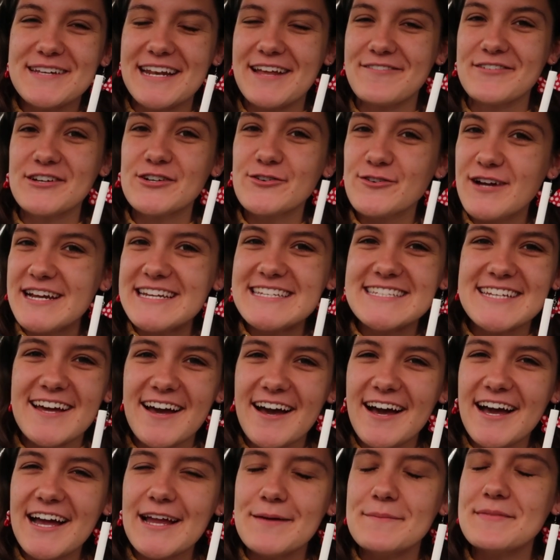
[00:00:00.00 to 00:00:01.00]
We're going to have a great
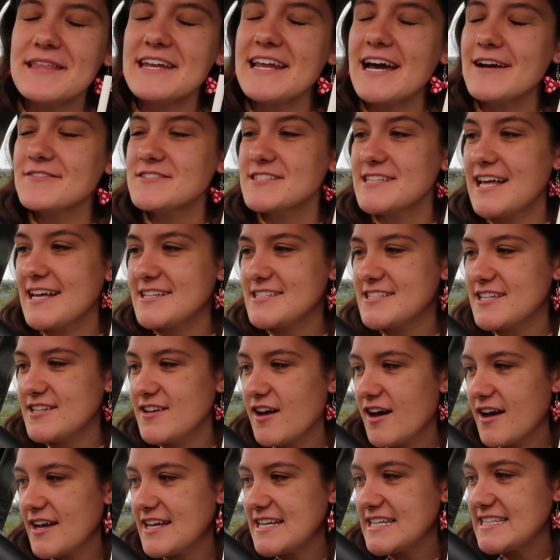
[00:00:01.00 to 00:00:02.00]
time. Then after that
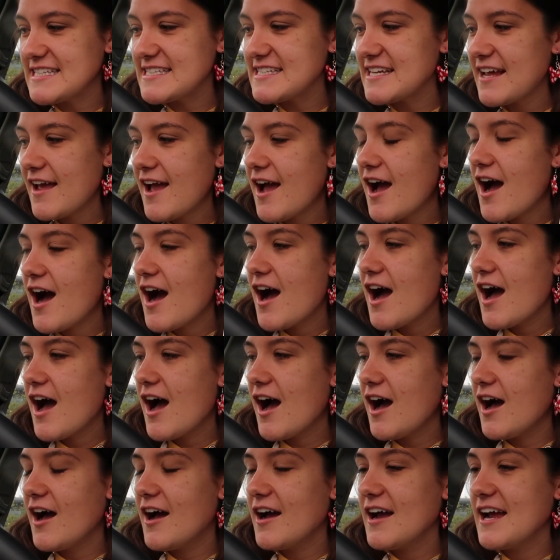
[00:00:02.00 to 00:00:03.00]
tonight,
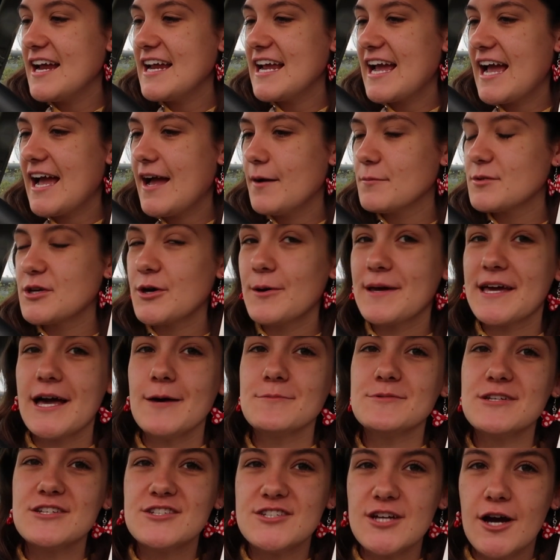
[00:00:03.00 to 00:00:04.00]
I am going
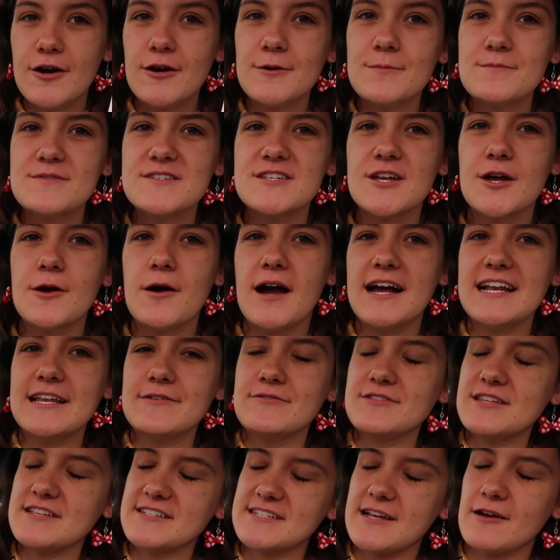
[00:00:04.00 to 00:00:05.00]
up to Durham. So I
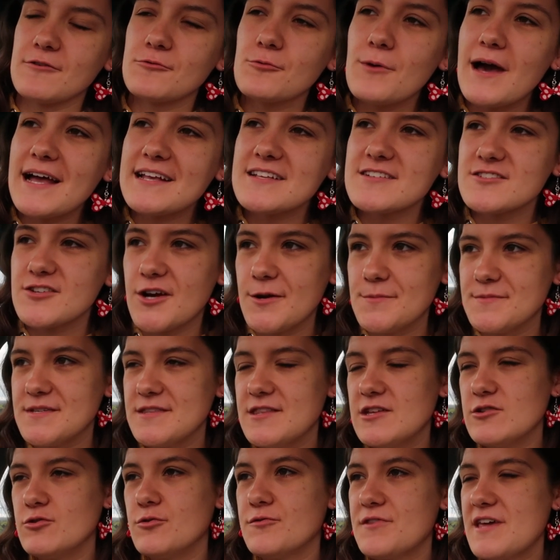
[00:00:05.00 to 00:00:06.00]
live in the southwest. Durham's
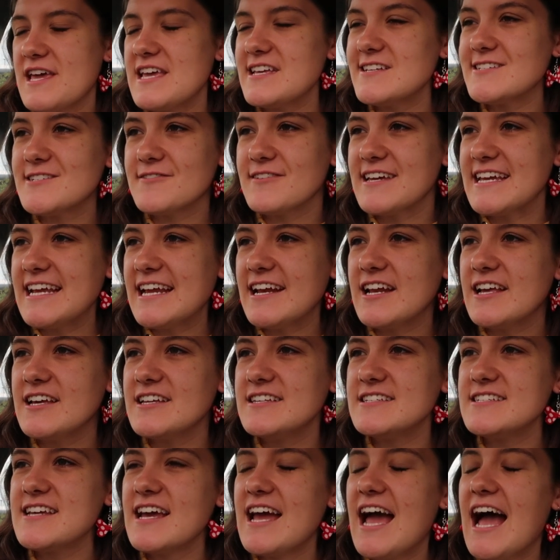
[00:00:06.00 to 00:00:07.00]
in the northeast of
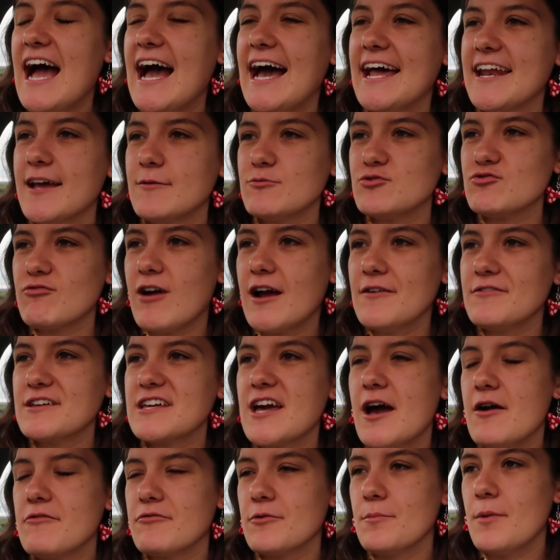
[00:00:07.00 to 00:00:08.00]
England. And I'm
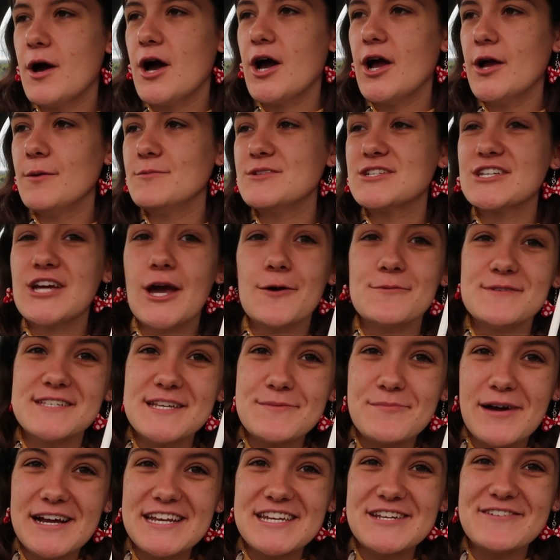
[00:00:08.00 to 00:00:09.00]
driving up from home to go and
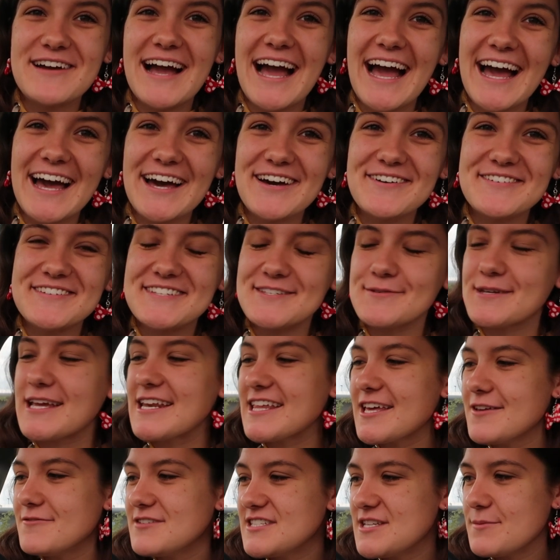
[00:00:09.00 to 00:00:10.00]
see my new house. We're
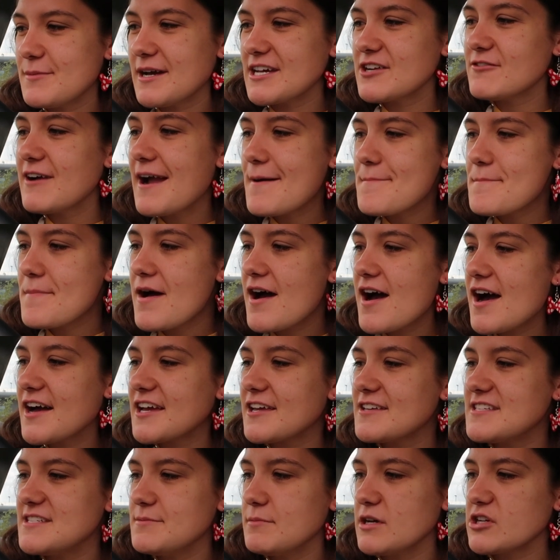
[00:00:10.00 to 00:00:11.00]
going to go visit my grandma,
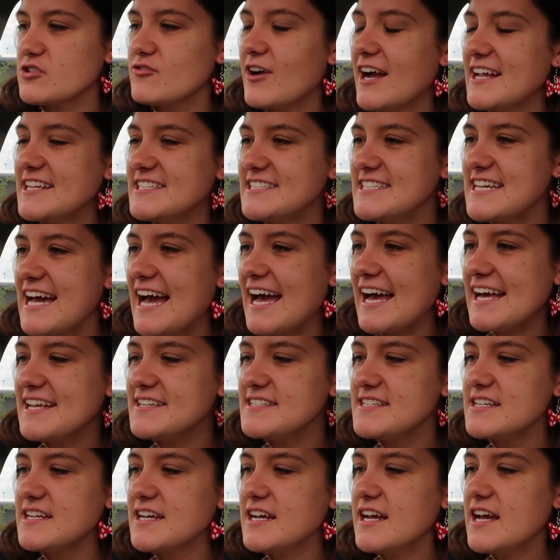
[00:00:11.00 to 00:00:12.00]
go see my
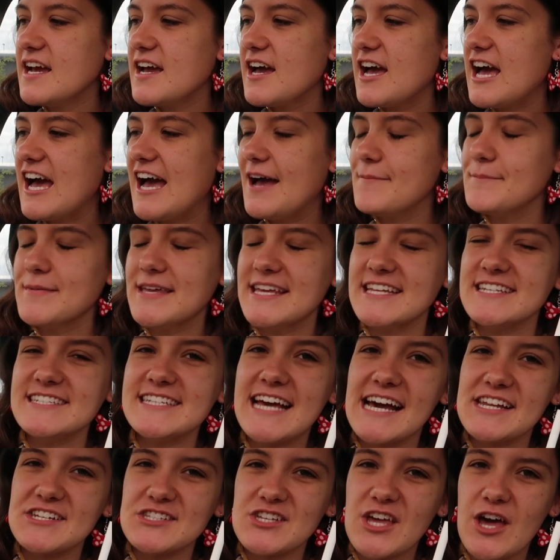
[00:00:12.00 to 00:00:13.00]
granddad. Uh, me and
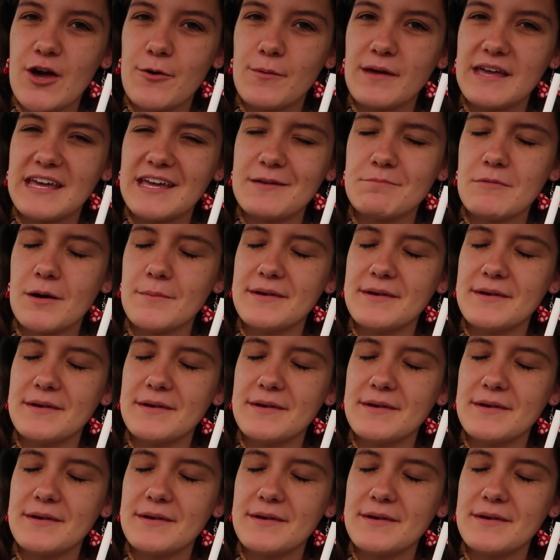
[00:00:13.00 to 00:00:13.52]
dad are going.